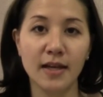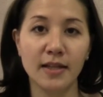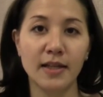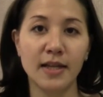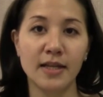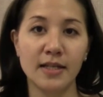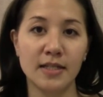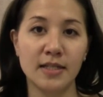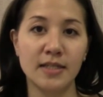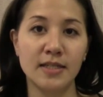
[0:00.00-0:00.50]
I
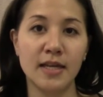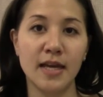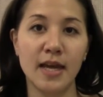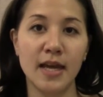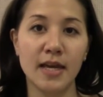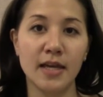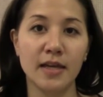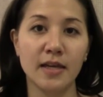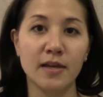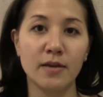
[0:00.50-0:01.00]
like to
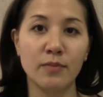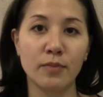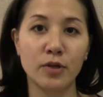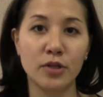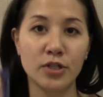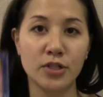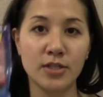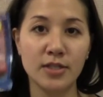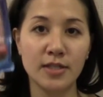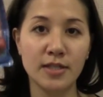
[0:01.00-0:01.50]
take
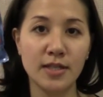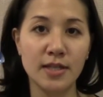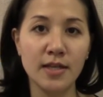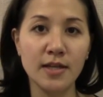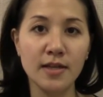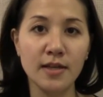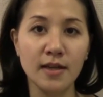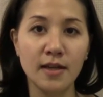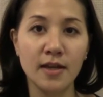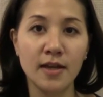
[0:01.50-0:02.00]

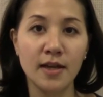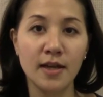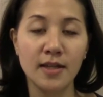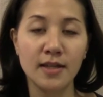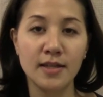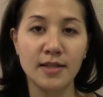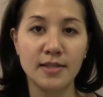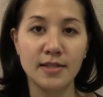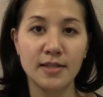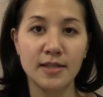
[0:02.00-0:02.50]
Emergency.
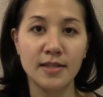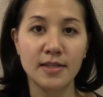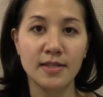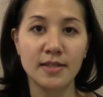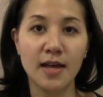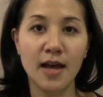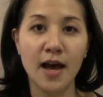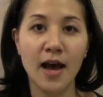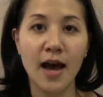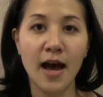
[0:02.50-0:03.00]
This
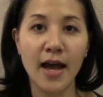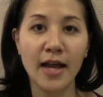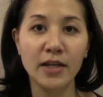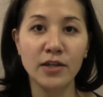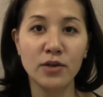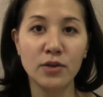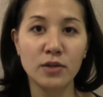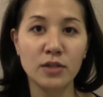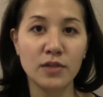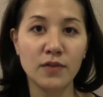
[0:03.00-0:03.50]
is a high
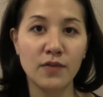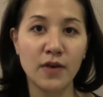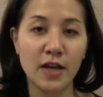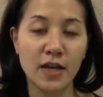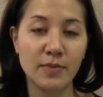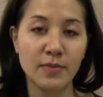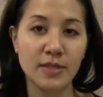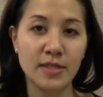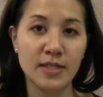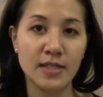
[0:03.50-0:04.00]
dose of
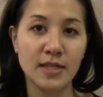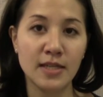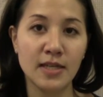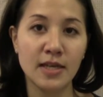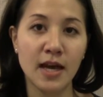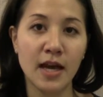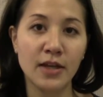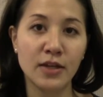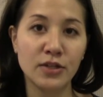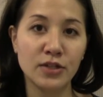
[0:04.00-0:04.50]
vitamin
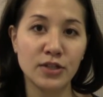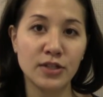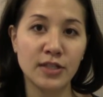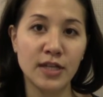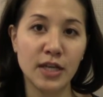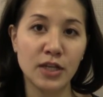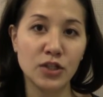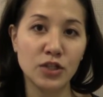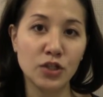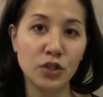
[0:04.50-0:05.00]
C. I usually
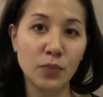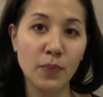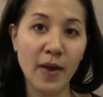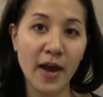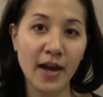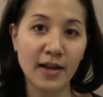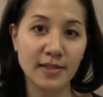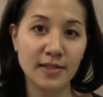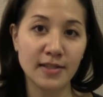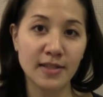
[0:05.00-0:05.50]
take 2
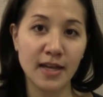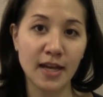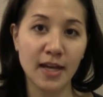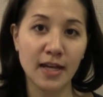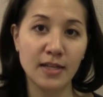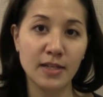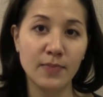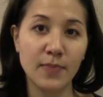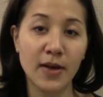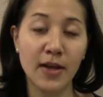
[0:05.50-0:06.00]
packs a
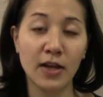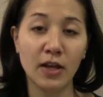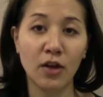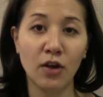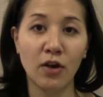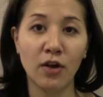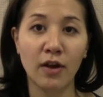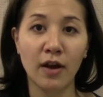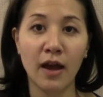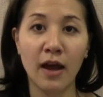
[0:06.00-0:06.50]
day
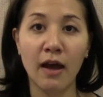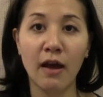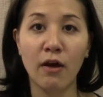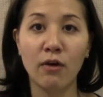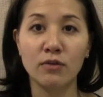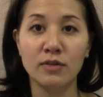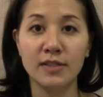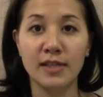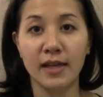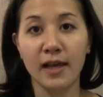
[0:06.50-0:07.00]
depending on
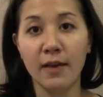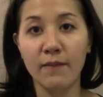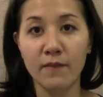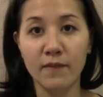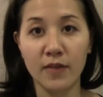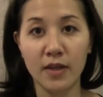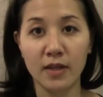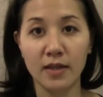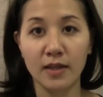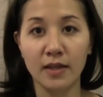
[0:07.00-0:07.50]
how sick I'm
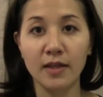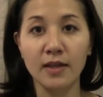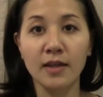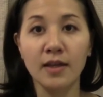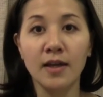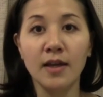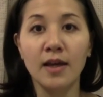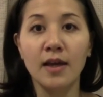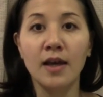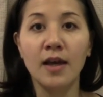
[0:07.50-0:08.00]
feeling.
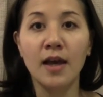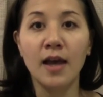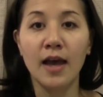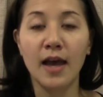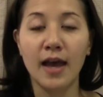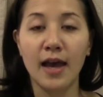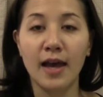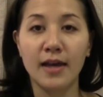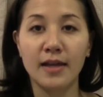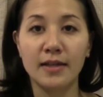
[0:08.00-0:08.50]

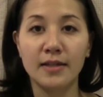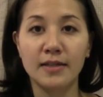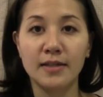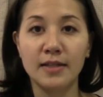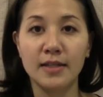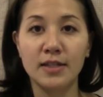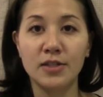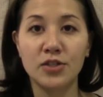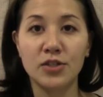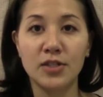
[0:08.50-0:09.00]
And
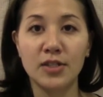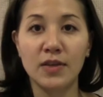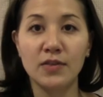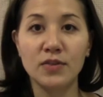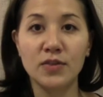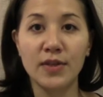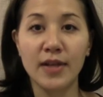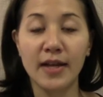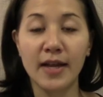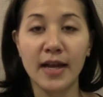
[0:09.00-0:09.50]
it just
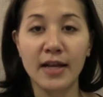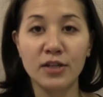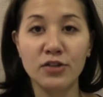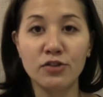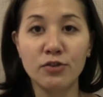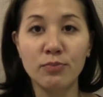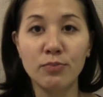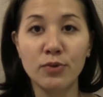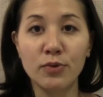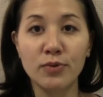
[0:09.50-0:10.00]
gives you that
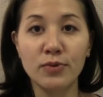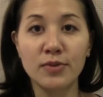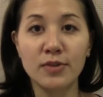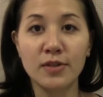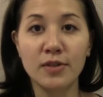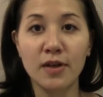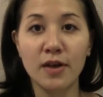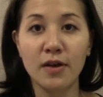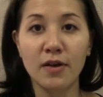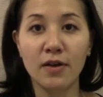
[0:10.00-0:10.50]
extra boost
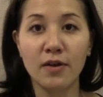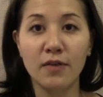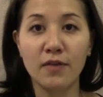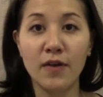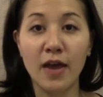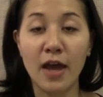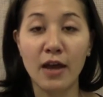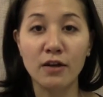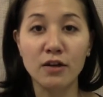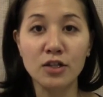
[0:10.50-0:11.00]
of
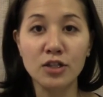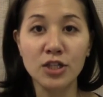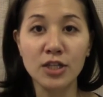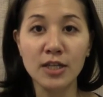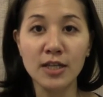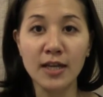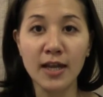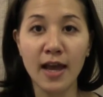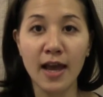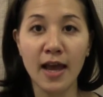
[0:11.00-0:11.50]

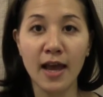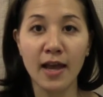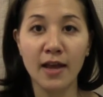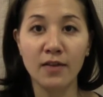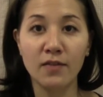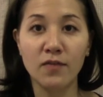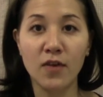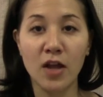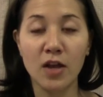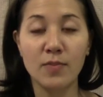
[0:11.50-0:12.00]
energy
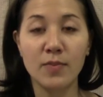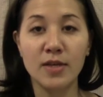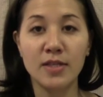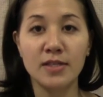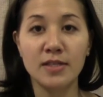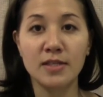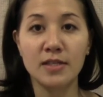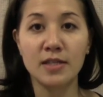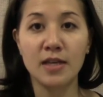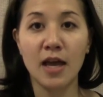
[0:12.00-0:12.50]
and
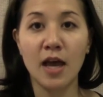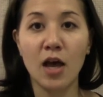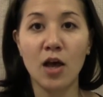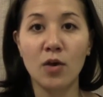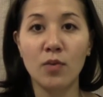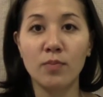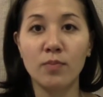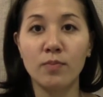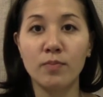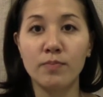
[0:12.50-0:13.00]
vitamins to
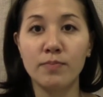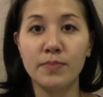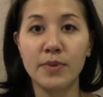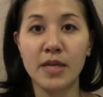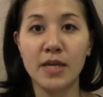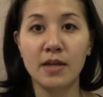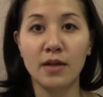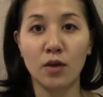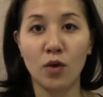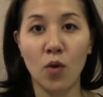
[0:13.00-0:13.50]
help
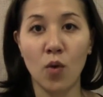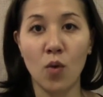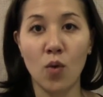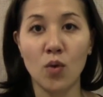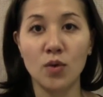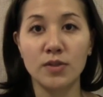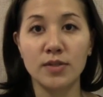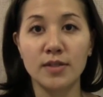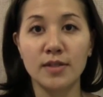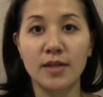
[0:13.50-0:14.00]
beat a
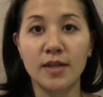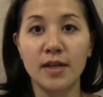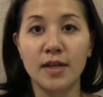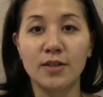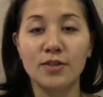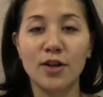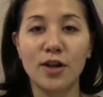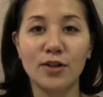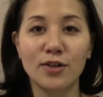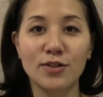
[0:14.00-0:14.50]
cold.
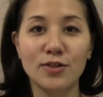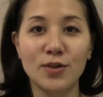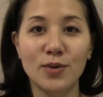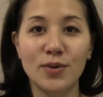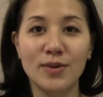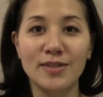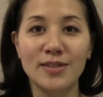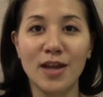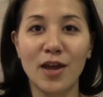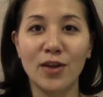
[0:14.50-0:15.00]
Doctors
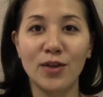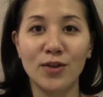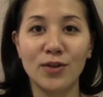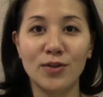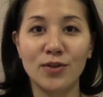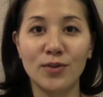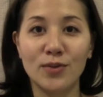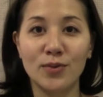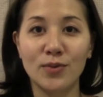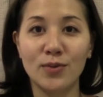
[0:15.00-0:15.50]
always tell you
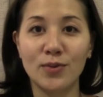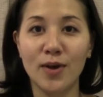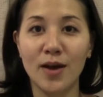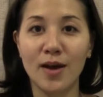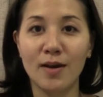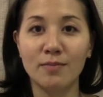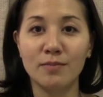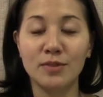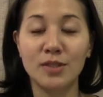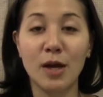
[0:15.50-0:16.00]
to
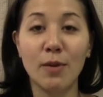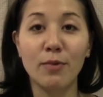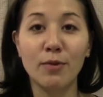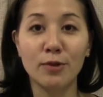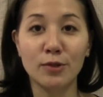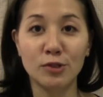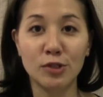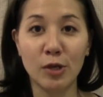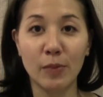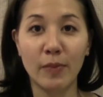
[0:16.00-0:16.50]
double
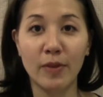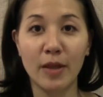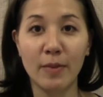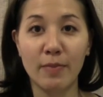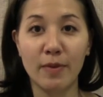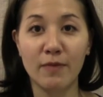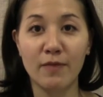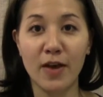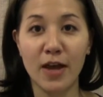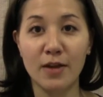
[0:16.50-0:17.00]
or triple
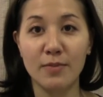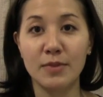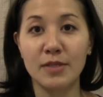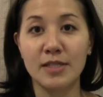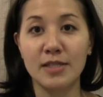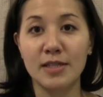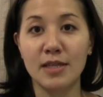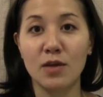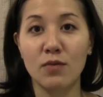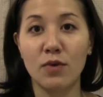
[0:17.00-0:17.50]
up on vitamin
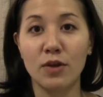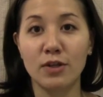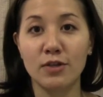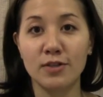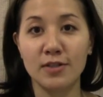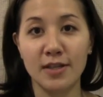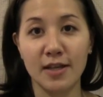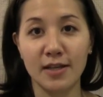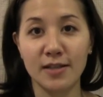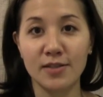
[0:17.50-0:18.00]
C when
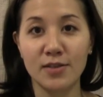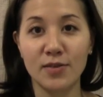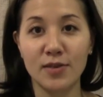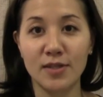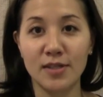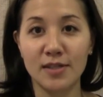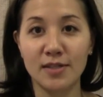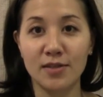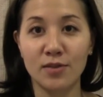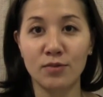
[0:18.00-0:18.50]
you're sick, so
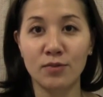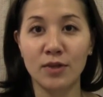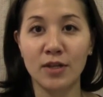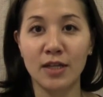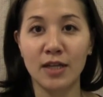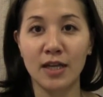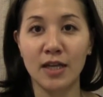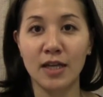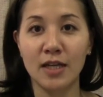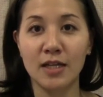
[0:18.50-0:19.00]
this is a
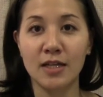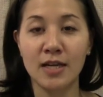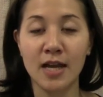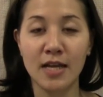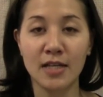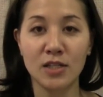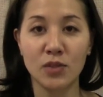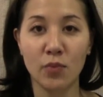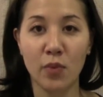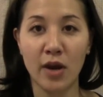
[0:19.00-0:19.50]
really
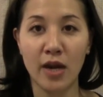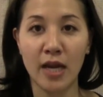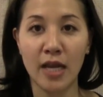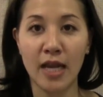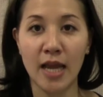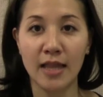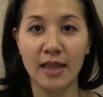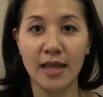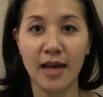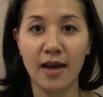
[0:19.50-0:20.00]
nice way to
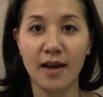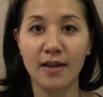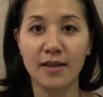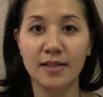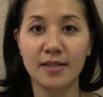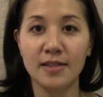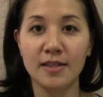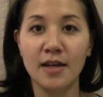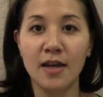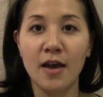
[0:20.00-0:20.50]
get
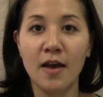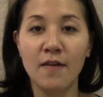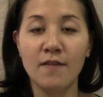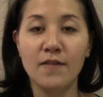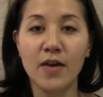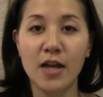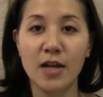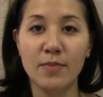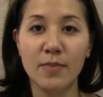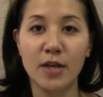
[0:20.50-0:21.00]
that
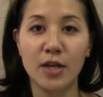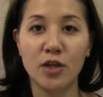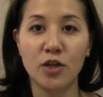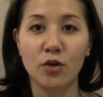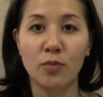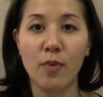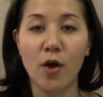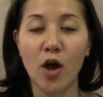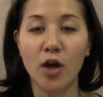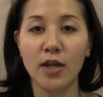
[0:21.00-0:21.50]
vitamin in
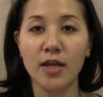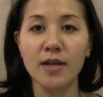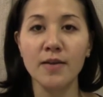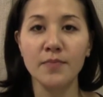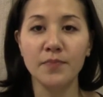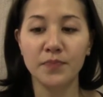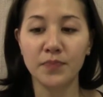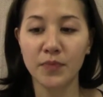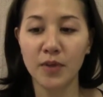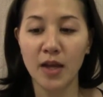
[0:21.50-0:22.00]
your
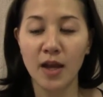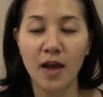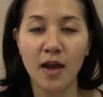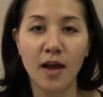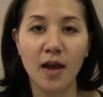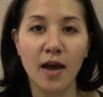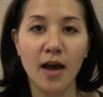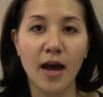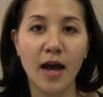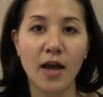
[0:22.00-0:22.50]
body.
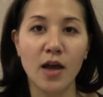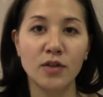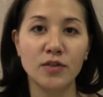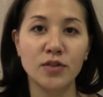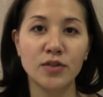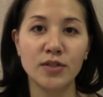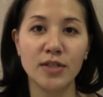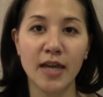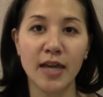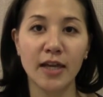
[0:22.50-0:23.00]
I
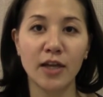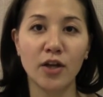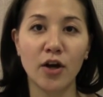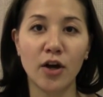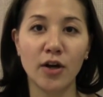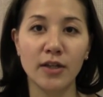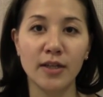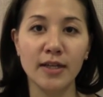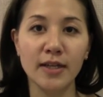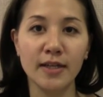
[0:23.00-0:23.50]
also take
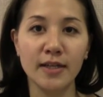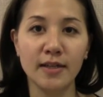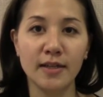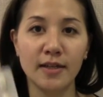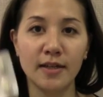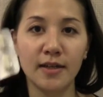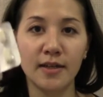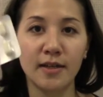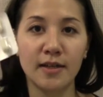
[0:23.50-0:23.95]
garlic.